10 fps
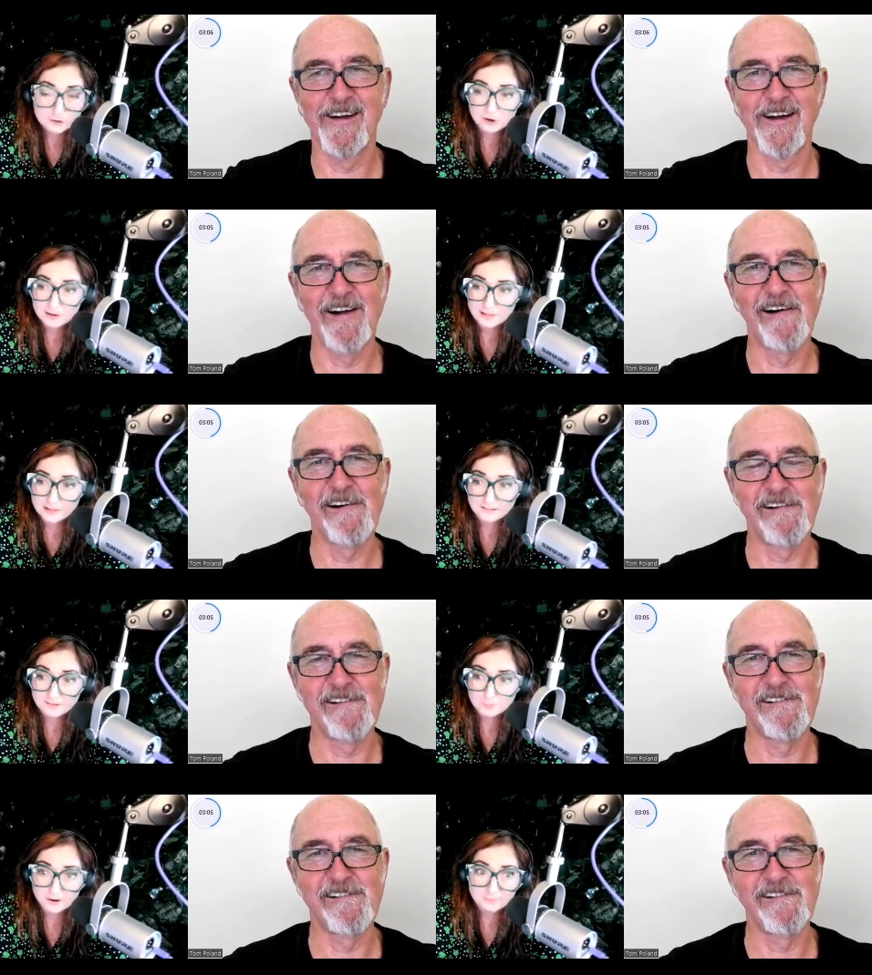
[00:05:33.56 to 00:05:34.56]
Speaker 1: your clients
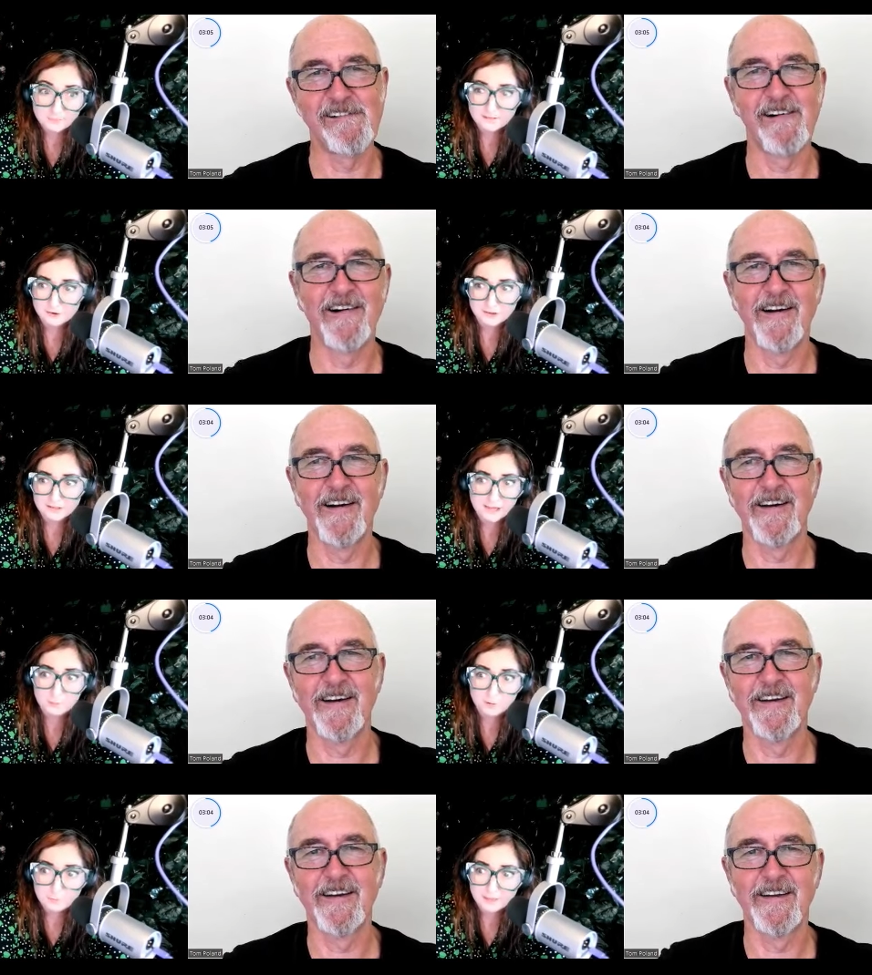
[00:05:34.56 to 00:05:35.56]
and prospects are going to get
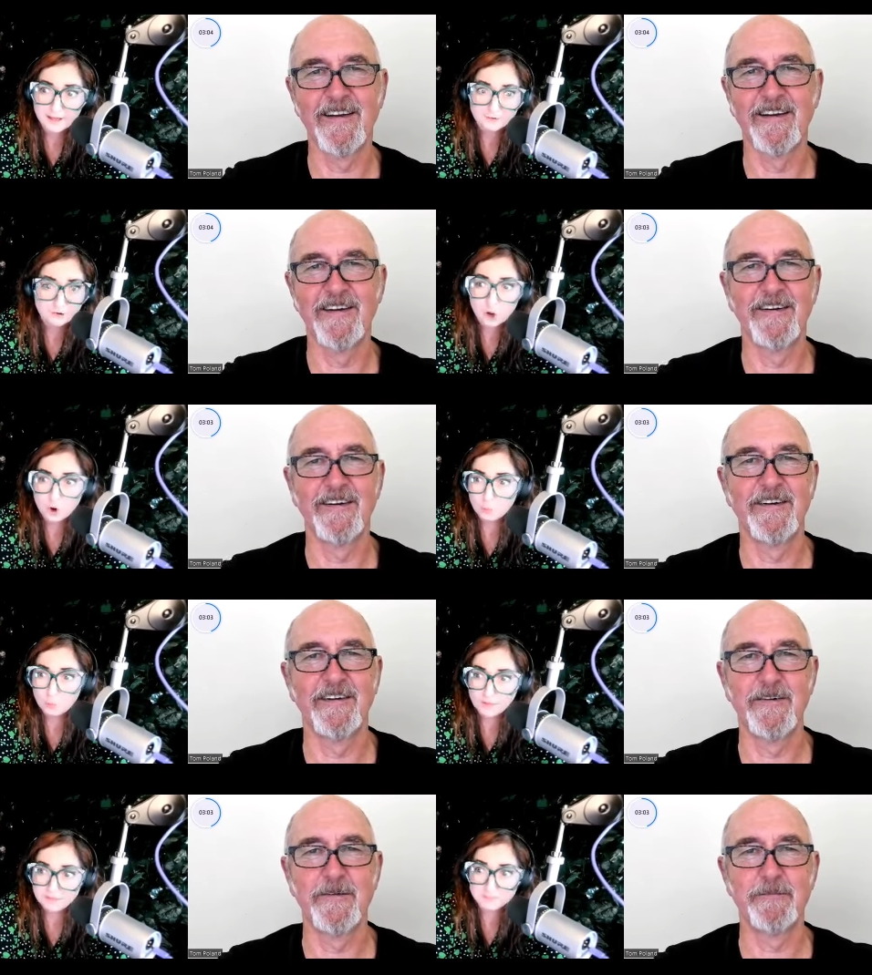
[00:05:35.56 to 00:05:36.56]
whiplash
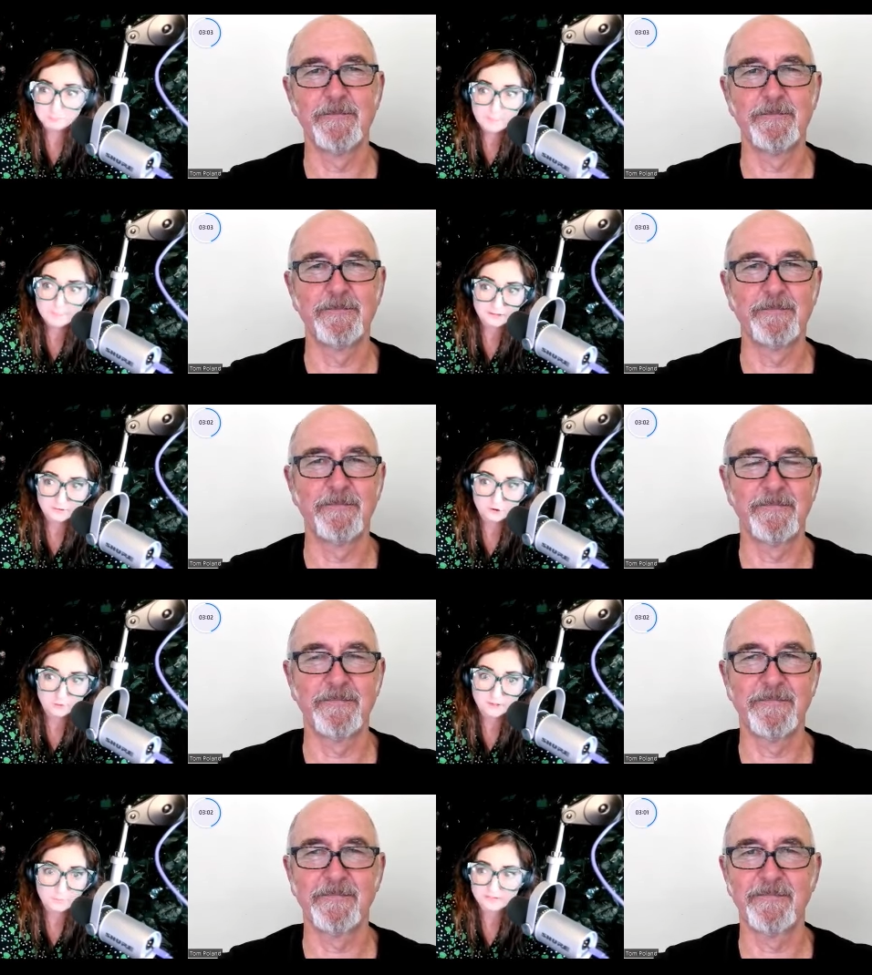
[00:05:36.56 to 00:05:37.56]
when this Muppet
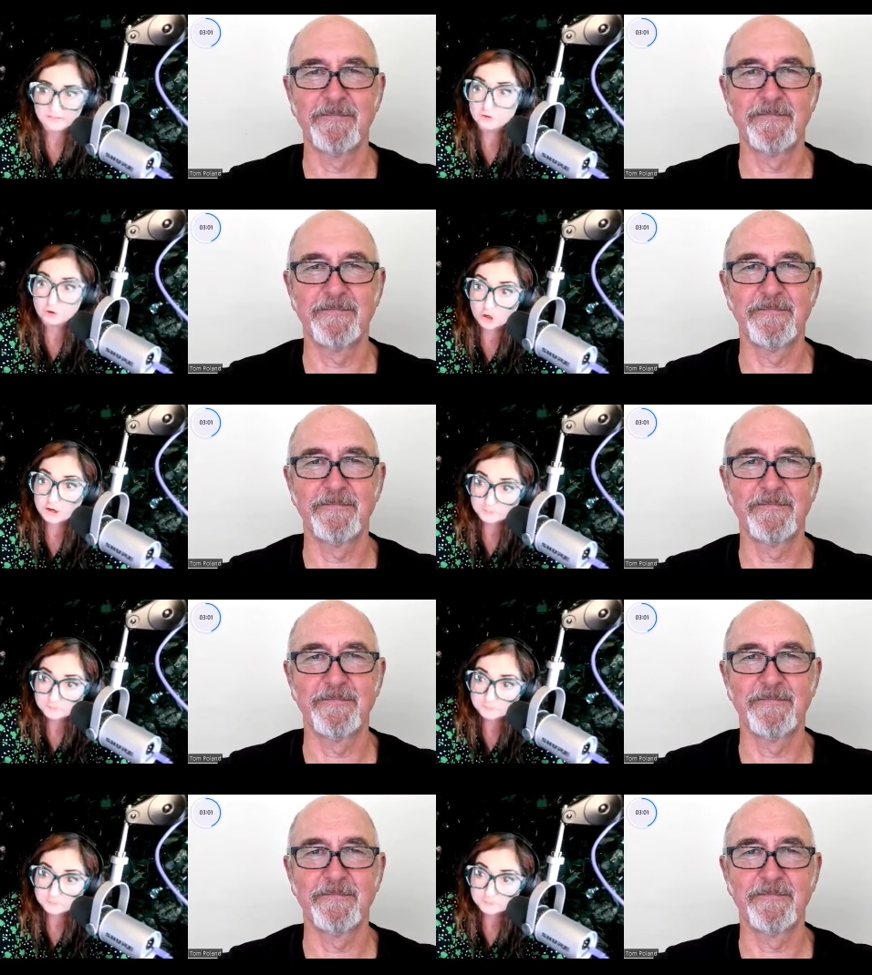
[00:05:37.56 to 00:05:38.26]
shows up as a shark.